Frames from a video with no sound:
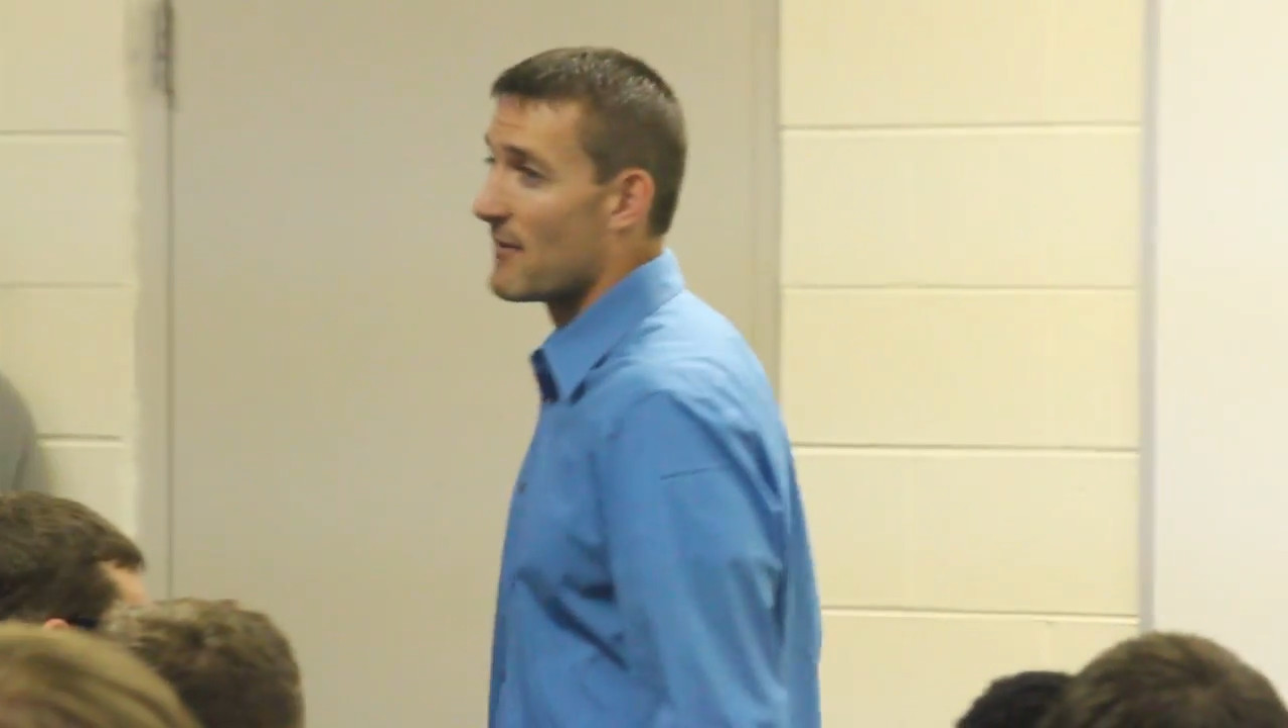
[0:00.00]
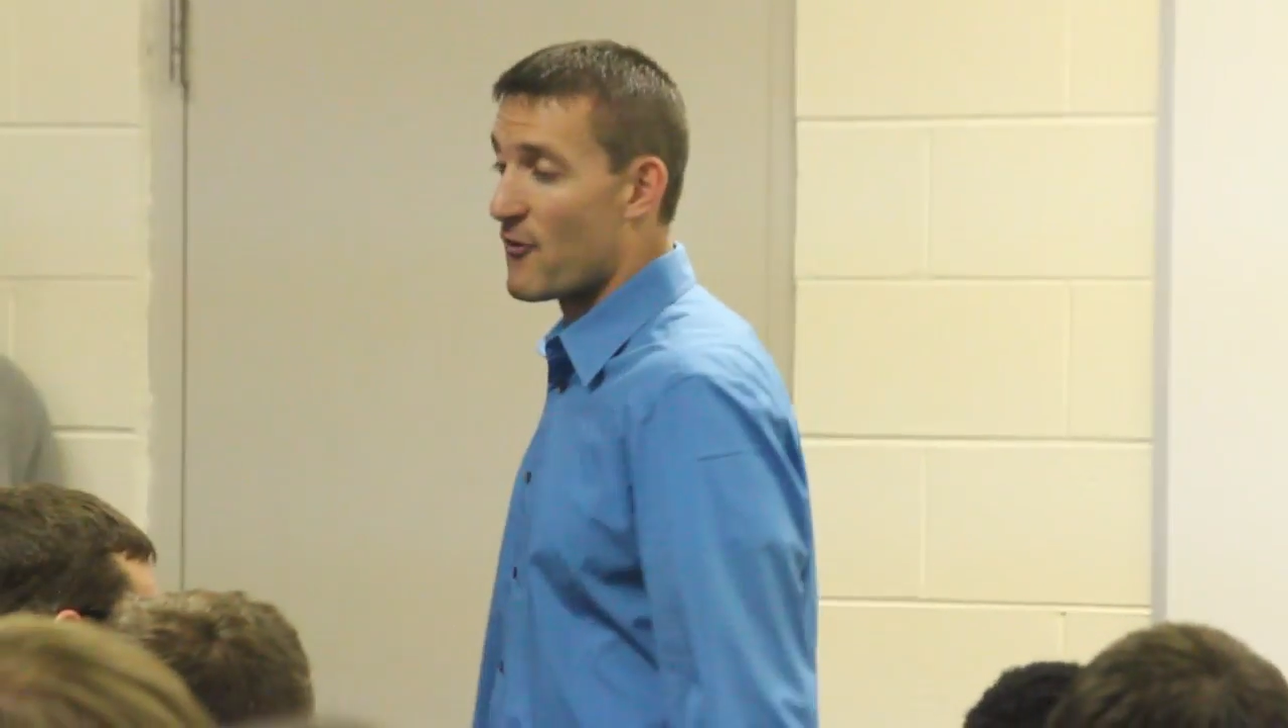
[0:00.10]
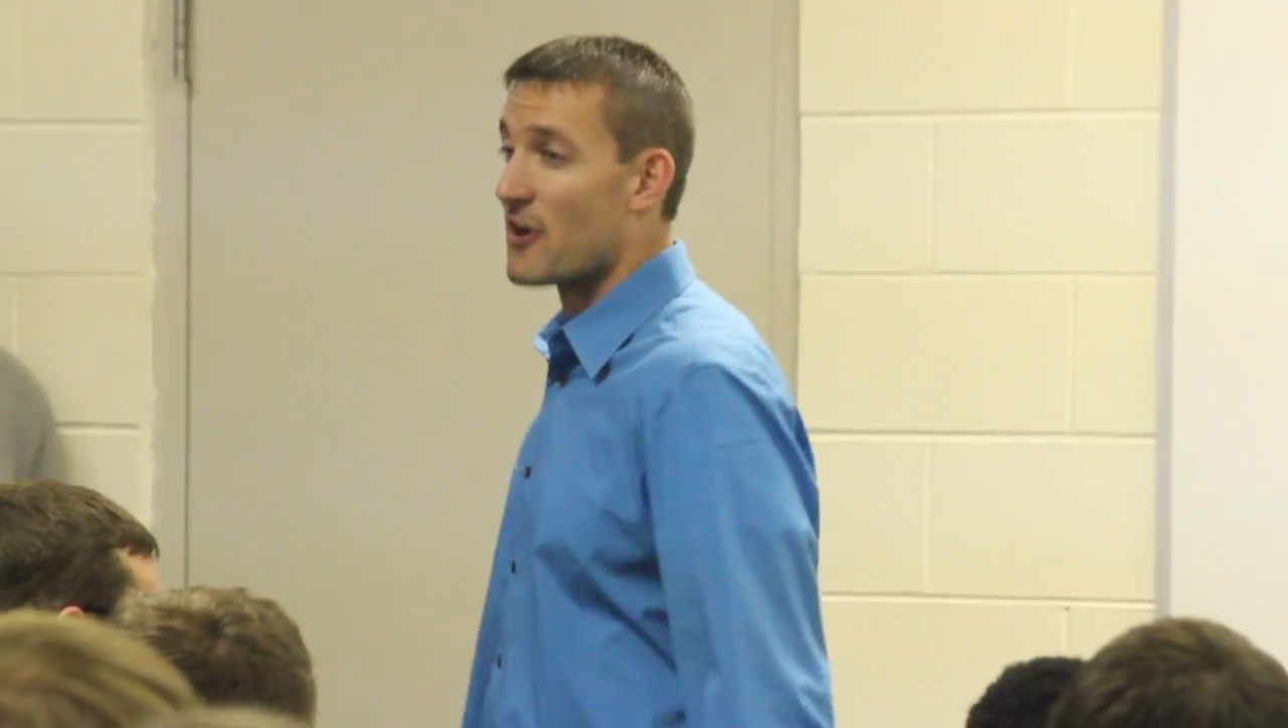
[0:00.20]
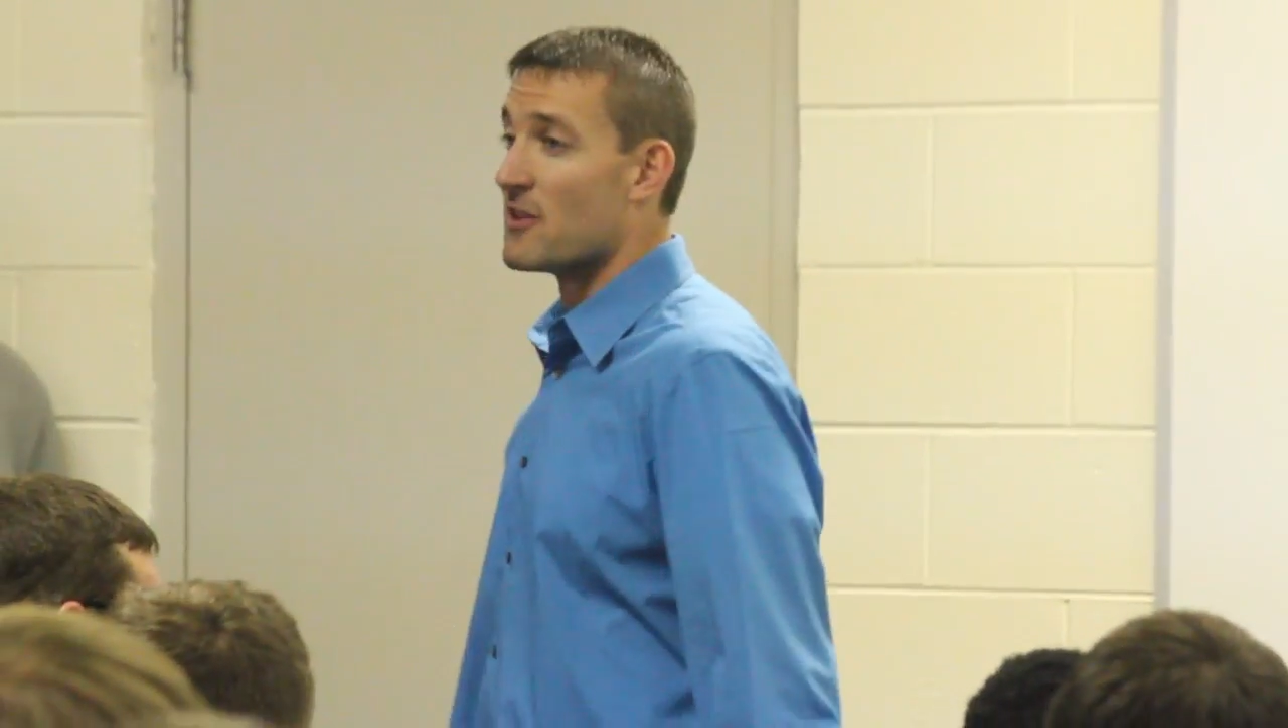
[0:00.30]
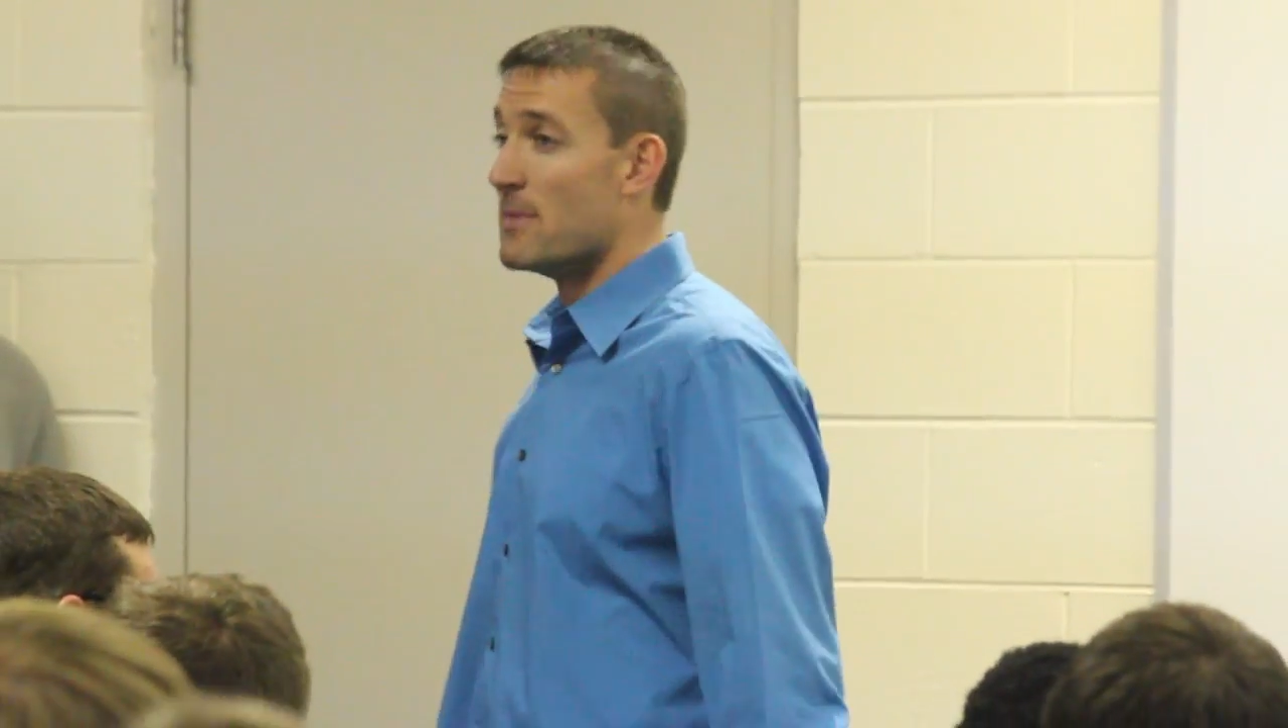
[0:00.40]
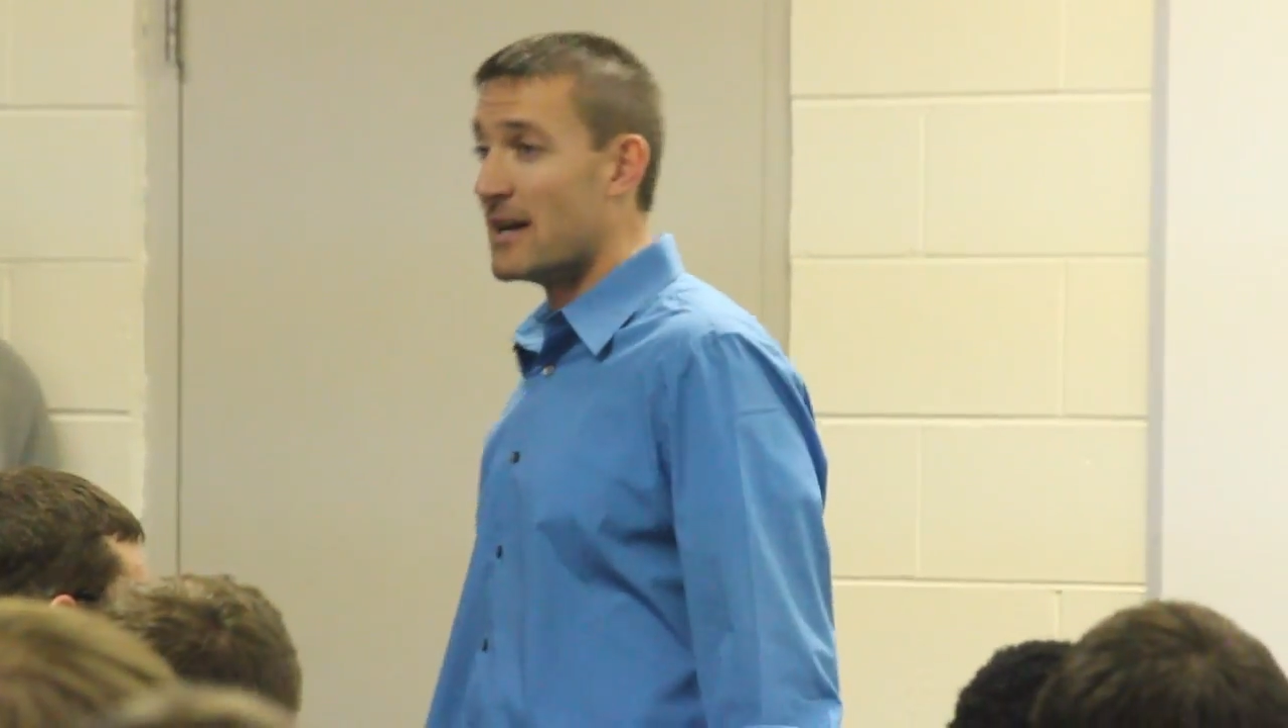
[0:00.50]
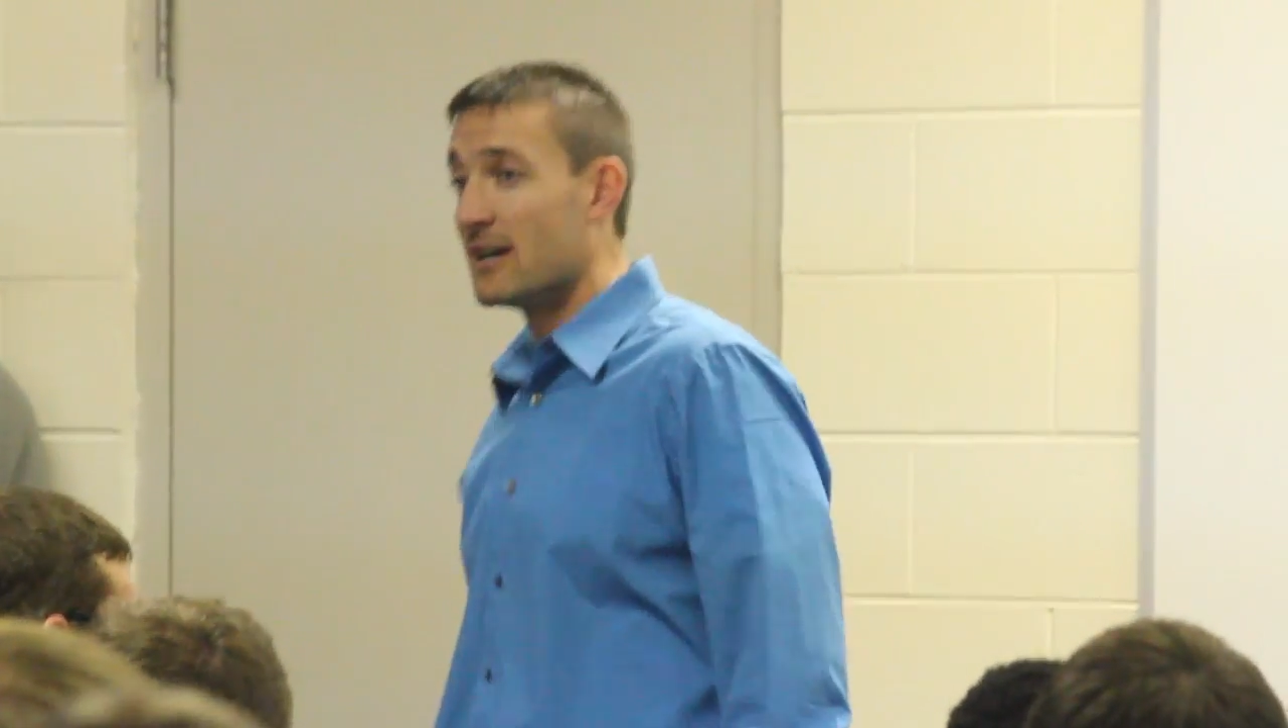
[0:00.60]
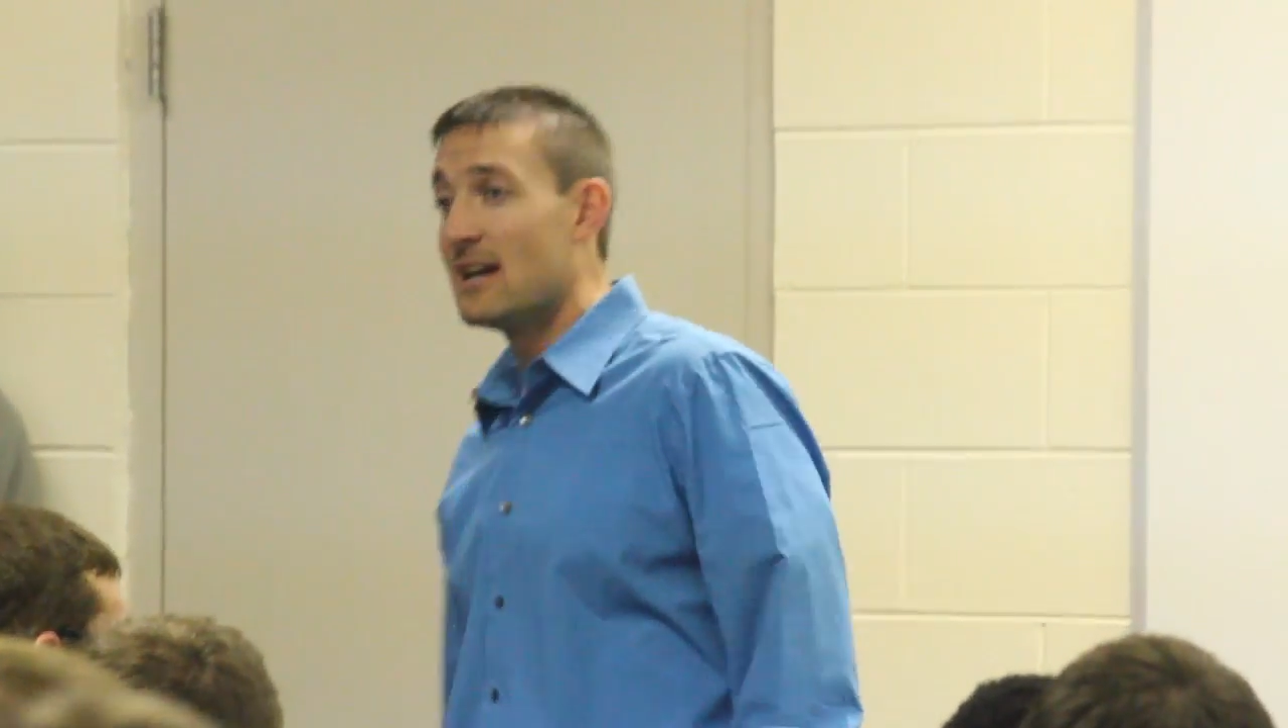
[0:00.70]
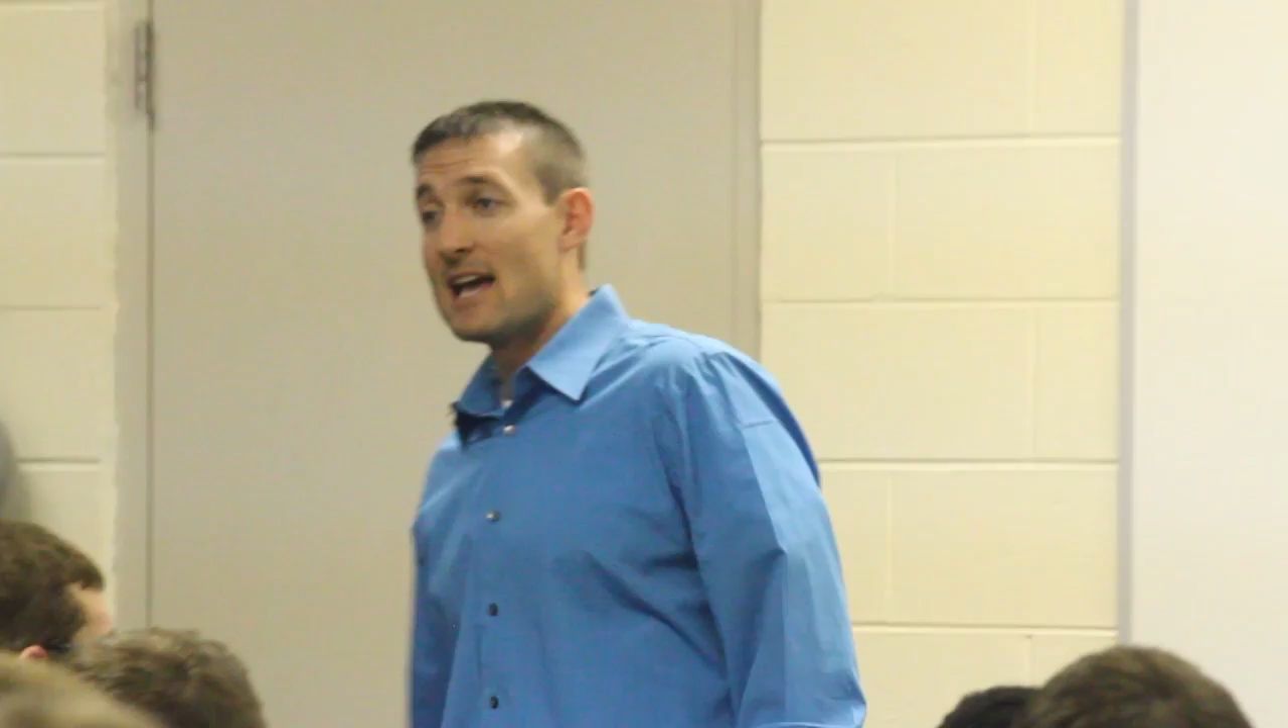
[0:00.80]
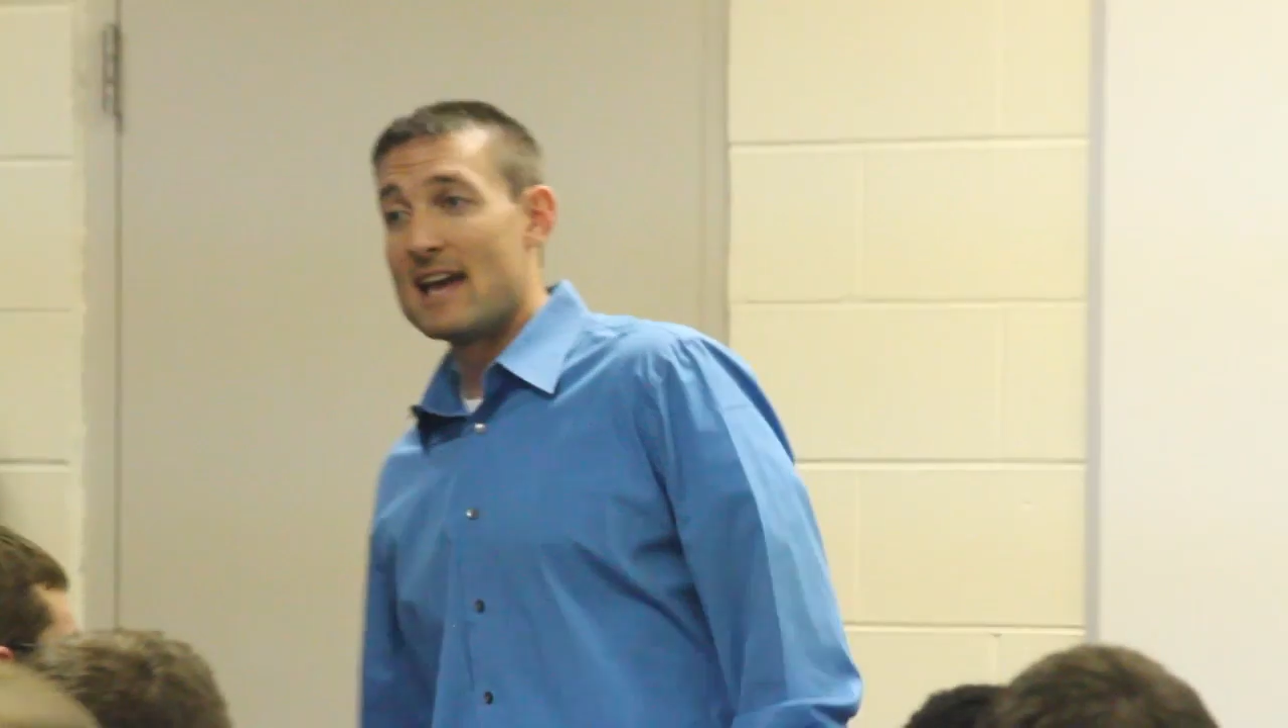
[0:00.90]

in front of the mirror